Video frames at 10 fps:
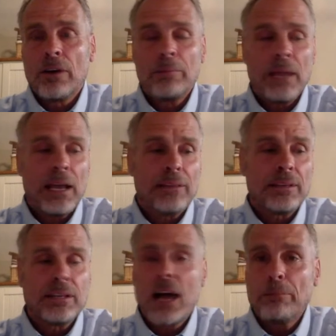up at the
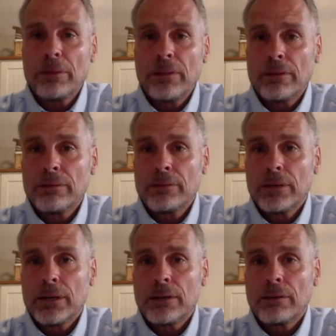top of the
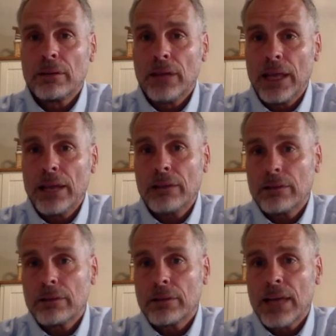uh, the leg,
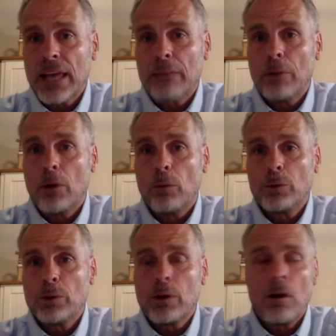the, the cannon bone,
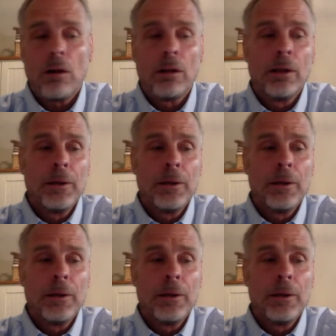which we call